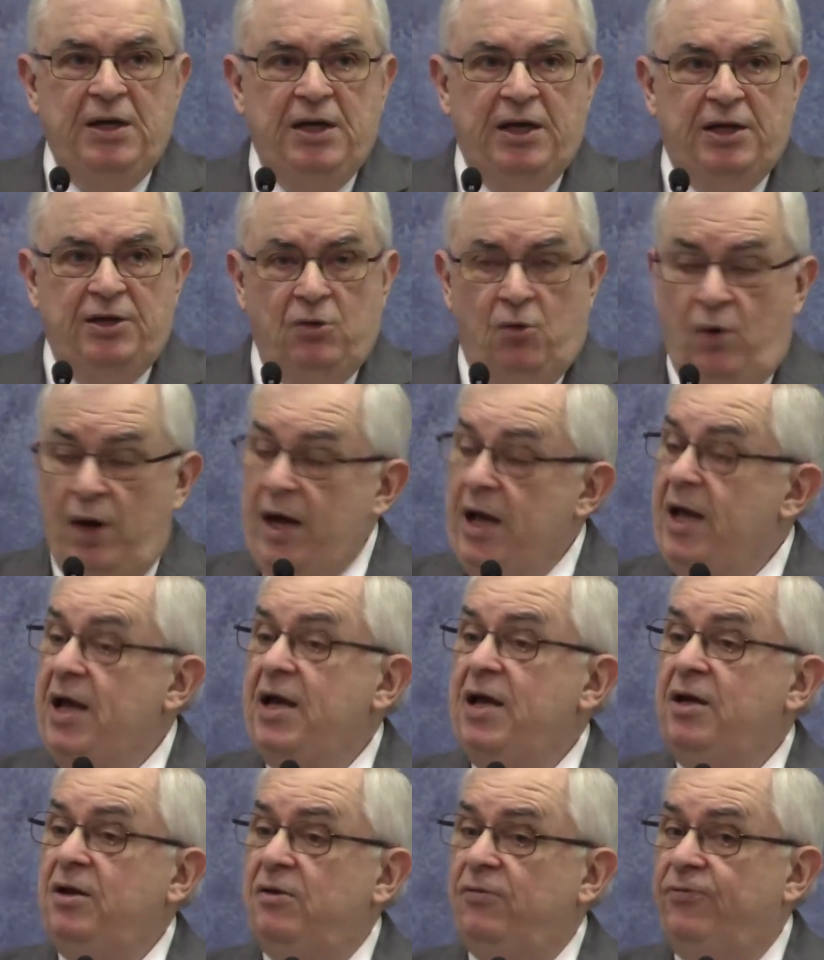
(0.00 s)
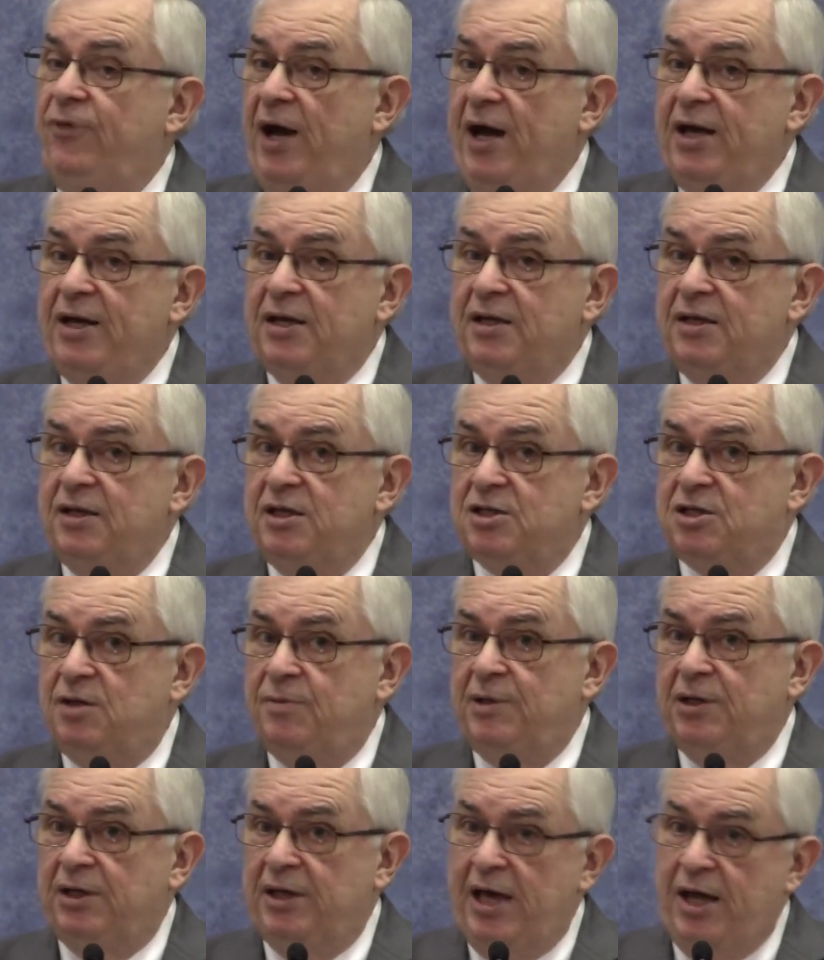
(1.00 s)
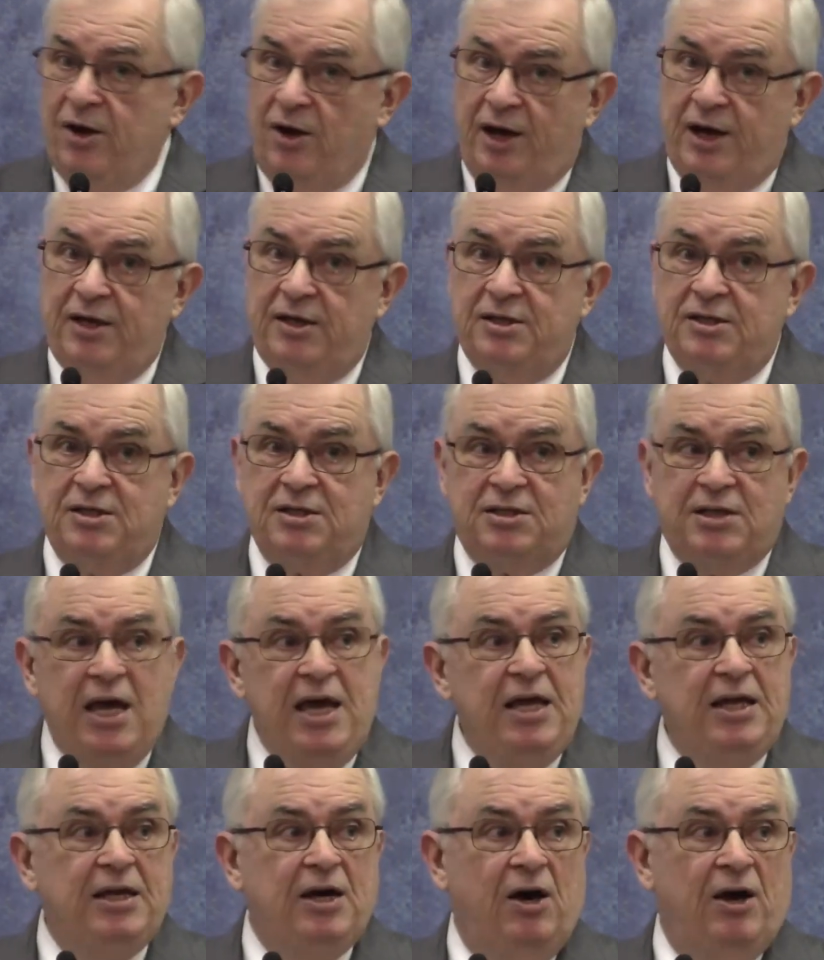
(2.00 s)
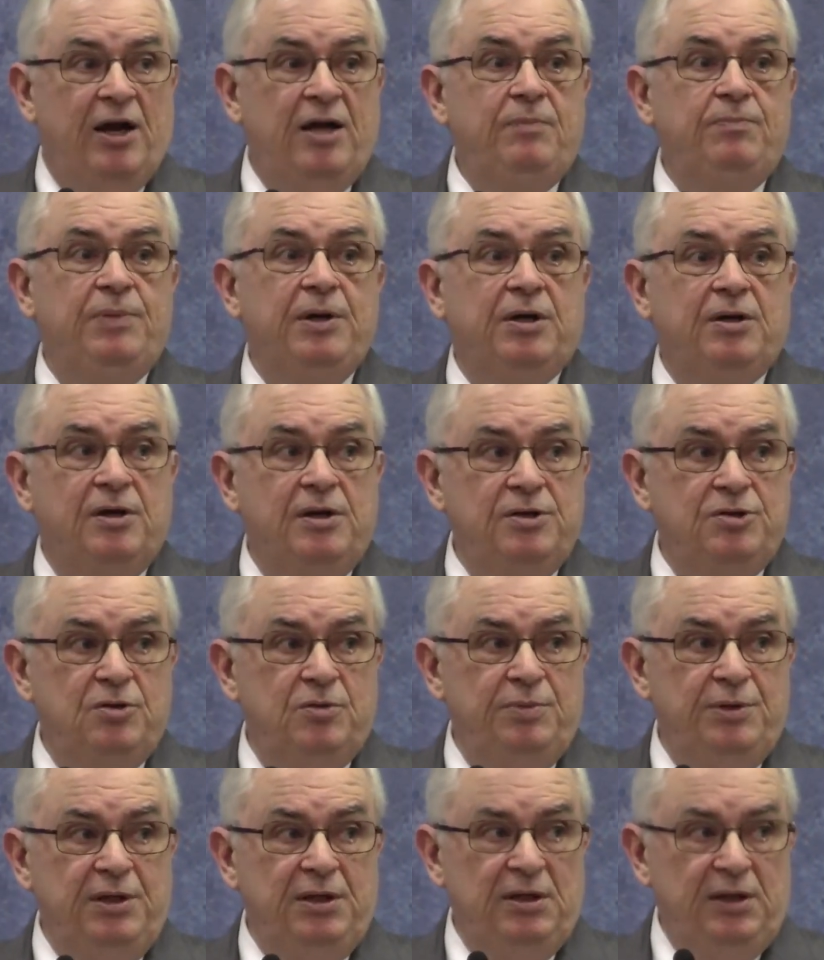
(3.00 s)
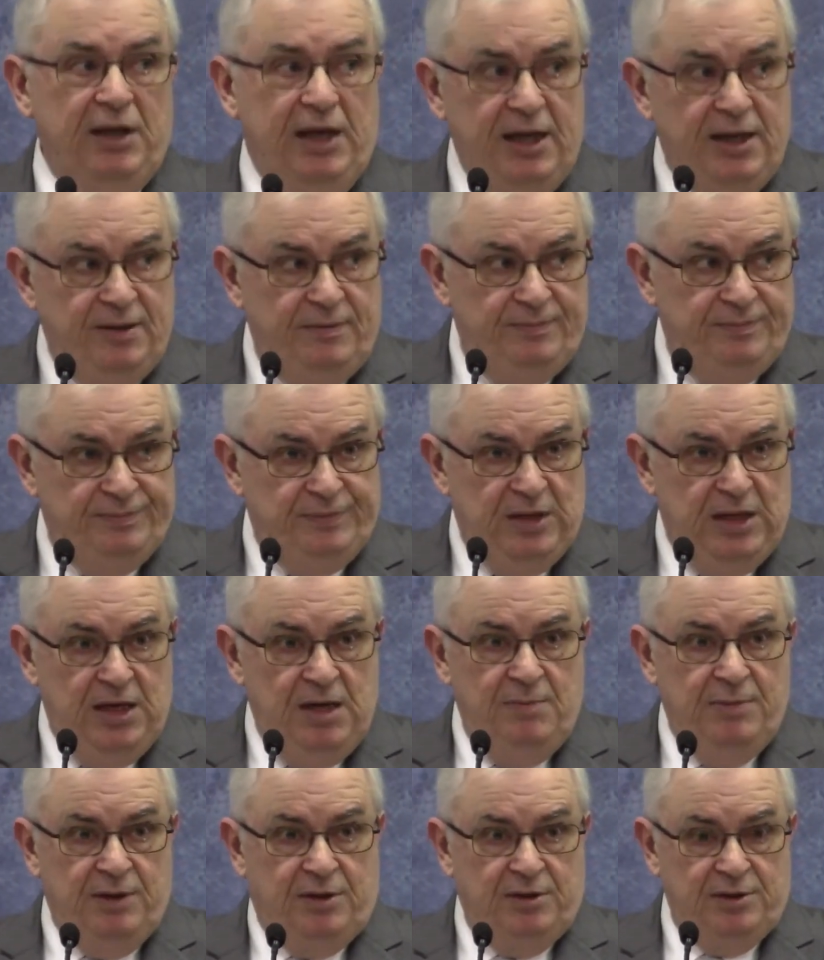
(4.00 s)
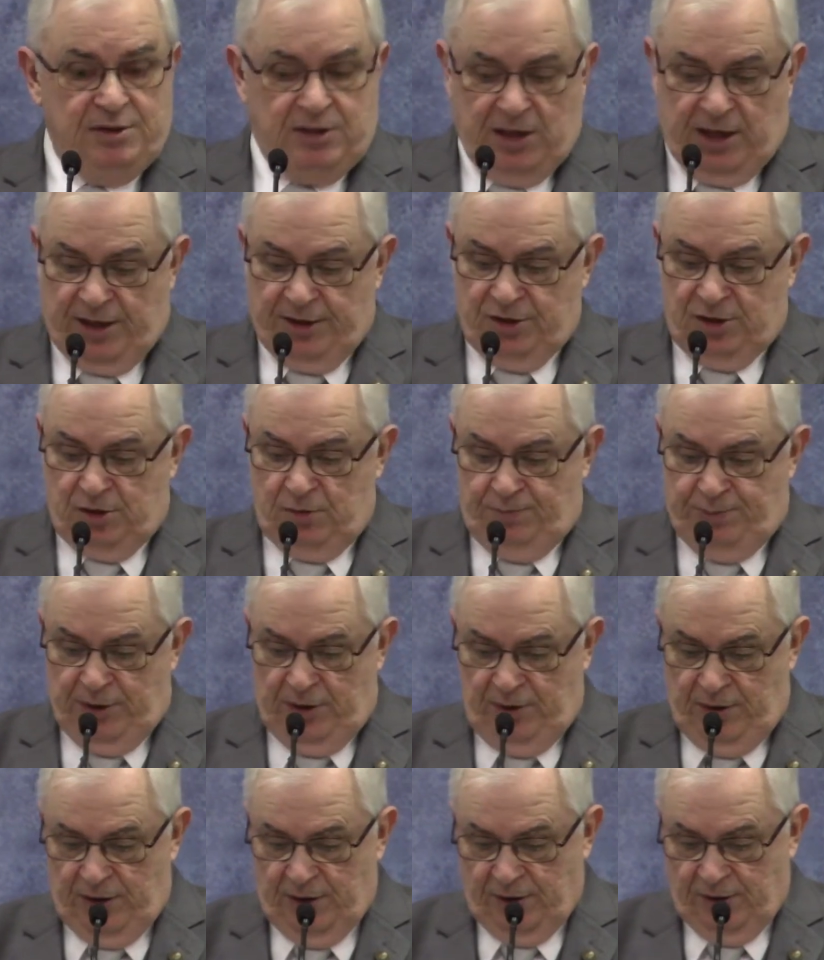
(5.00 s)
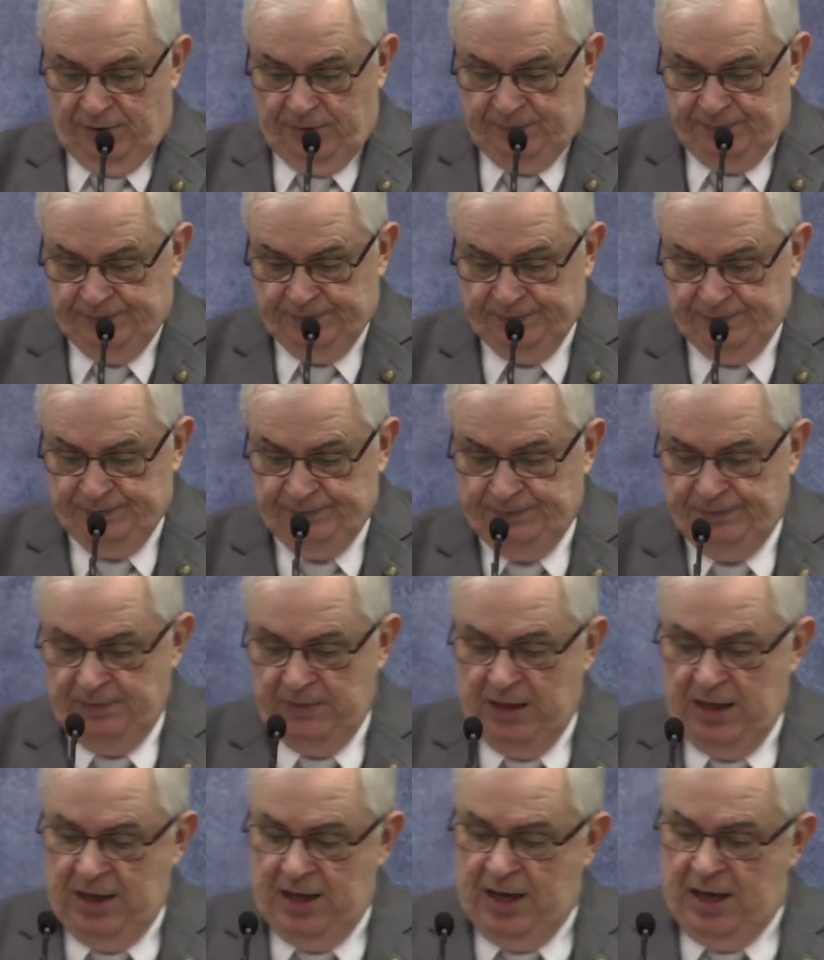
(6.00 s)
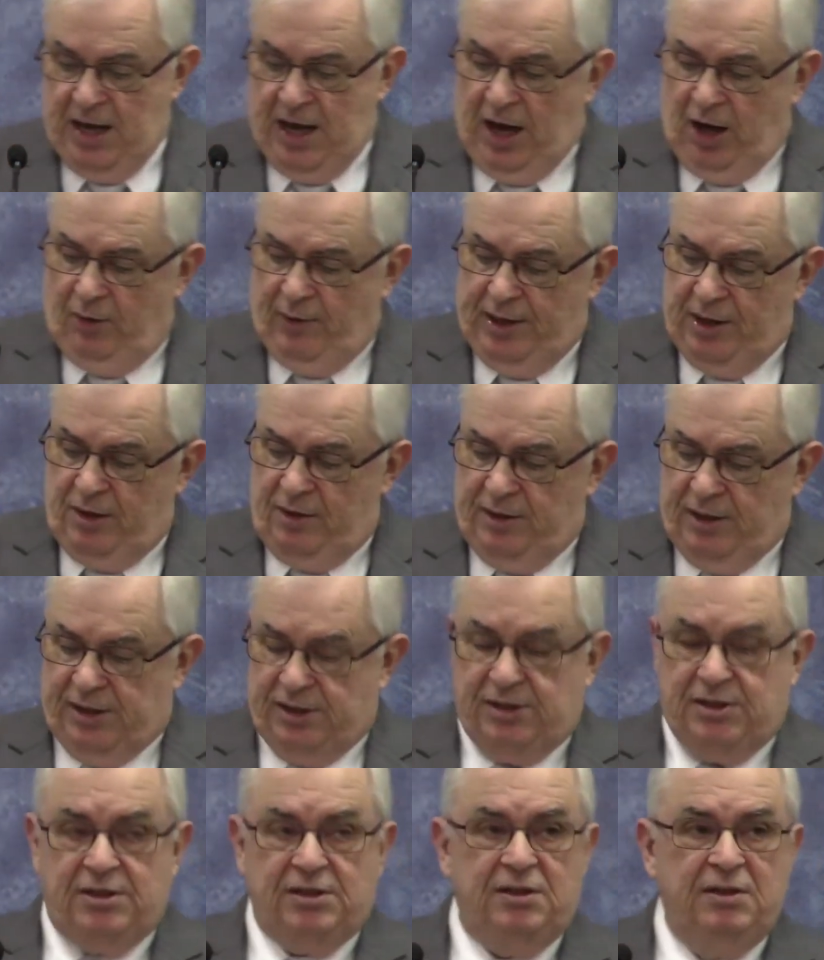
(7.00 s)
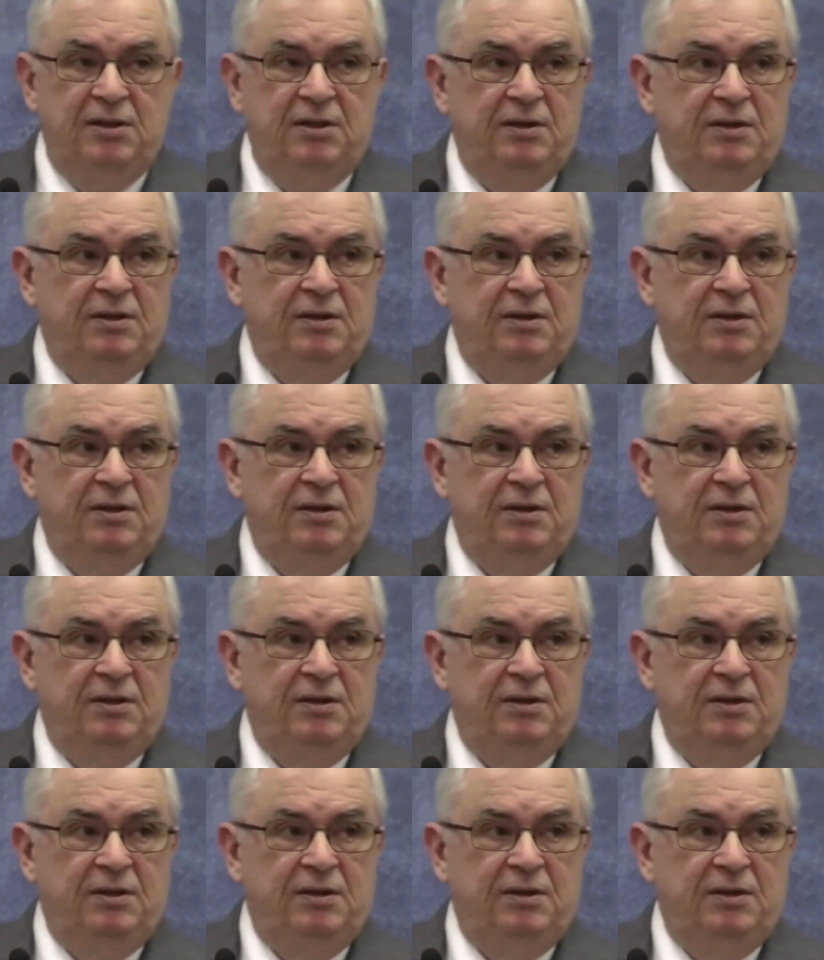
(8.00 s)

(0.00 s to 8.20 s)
And the way you find it is to be led on it and stay on it because you're being led, because God's superior. How do we do this?